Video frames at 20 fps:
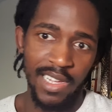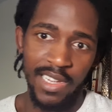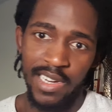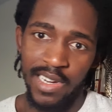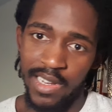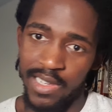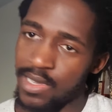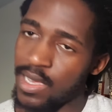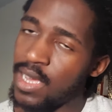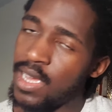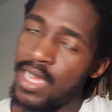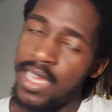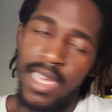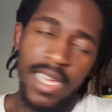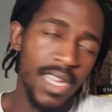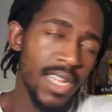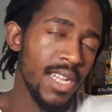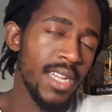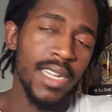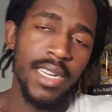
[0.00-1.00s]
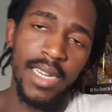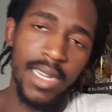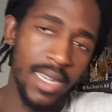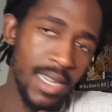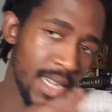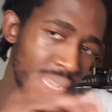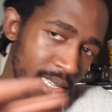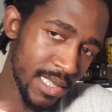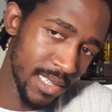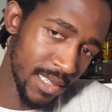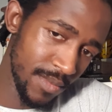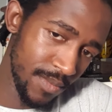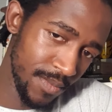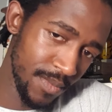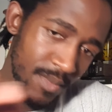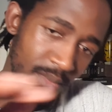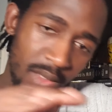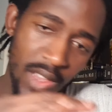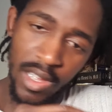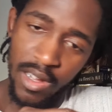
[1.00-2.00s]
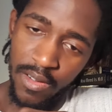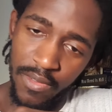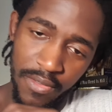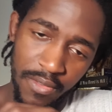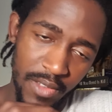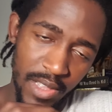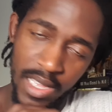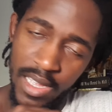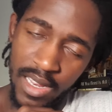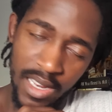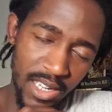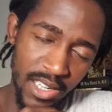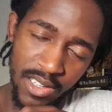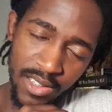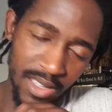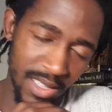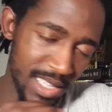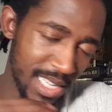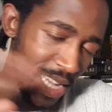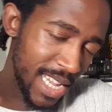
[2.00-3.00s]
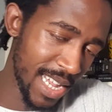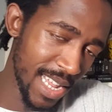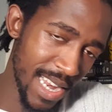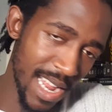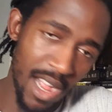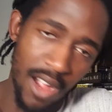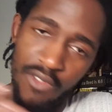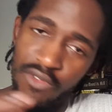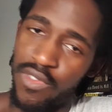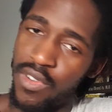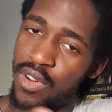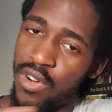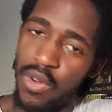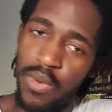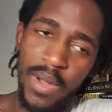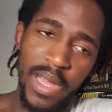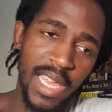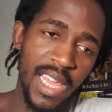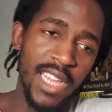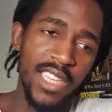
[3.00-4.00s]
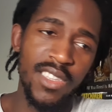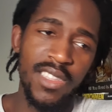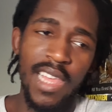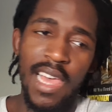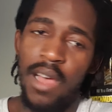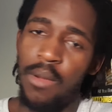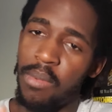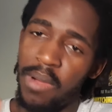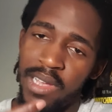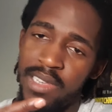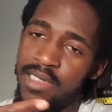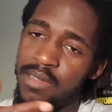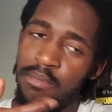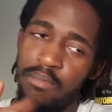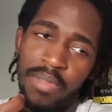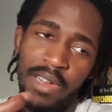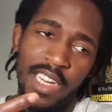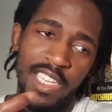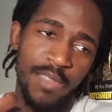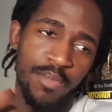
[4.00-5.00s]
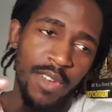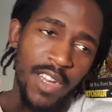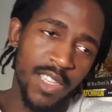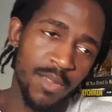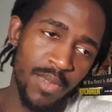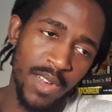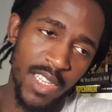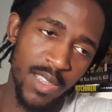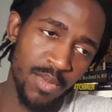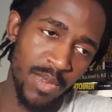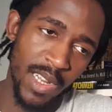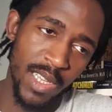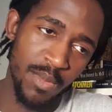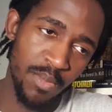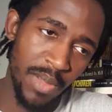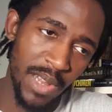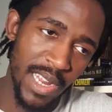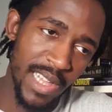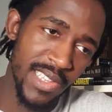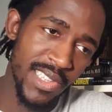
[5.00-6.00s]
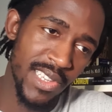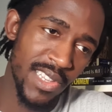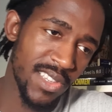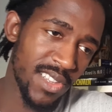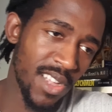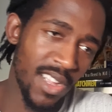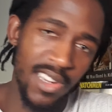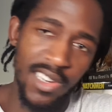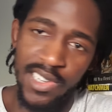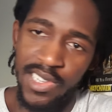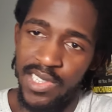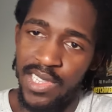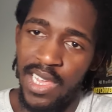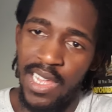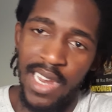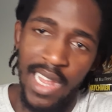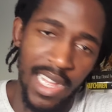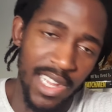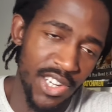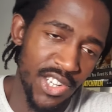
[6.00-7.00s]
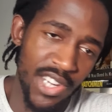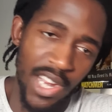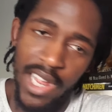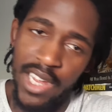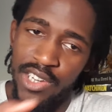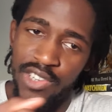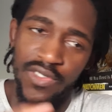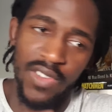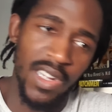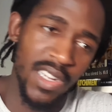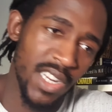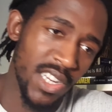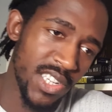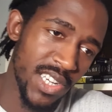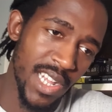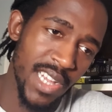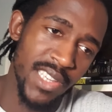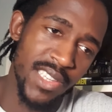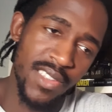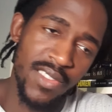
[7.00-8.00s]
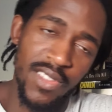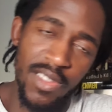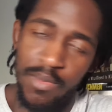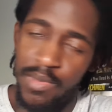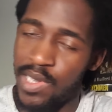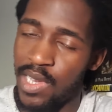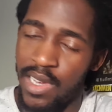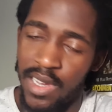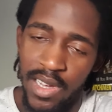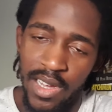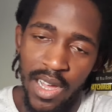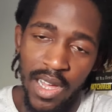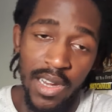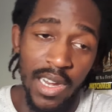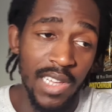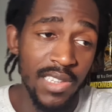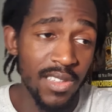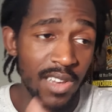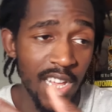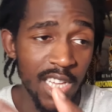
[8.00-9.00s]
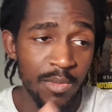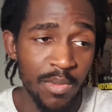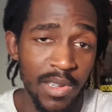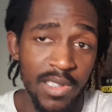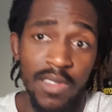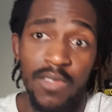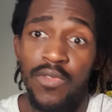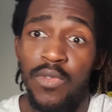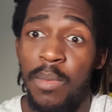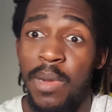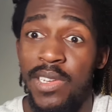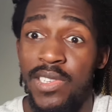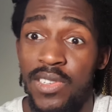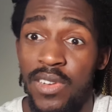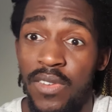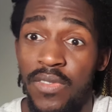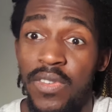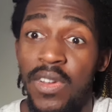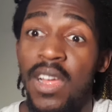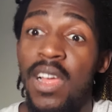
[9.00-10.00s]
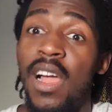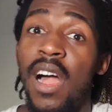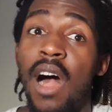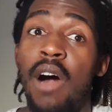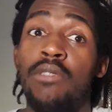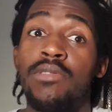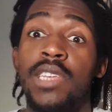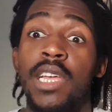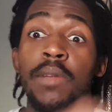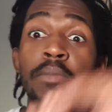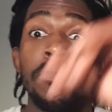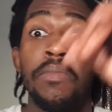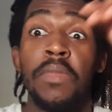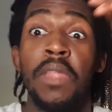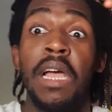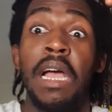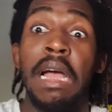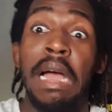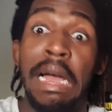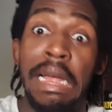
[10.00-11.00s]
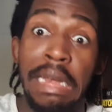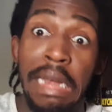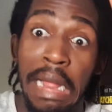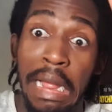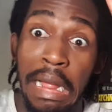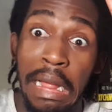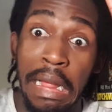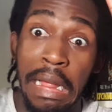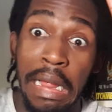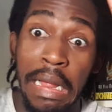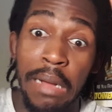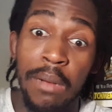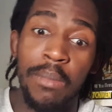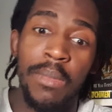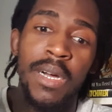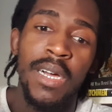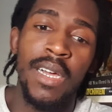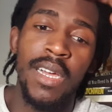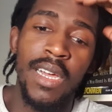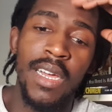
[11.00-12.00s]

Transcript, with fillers: Tanya does. Doesn't. You just got taken out real quick. He's there wasting bullets, and Tanya's just there like shank straight in the chest. Let me take a gun. That's a nice present for myself. I was like, God damn.